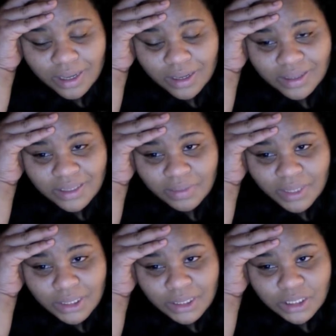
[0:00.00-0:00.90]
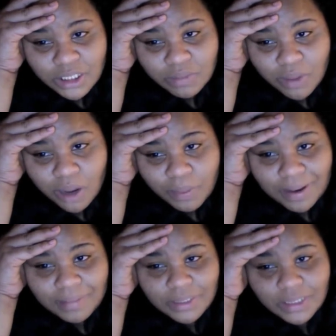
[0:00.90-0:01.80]
Not to mention small
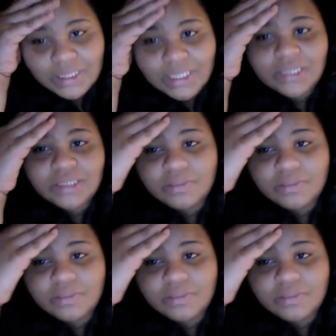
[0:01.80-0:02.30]
promises that he's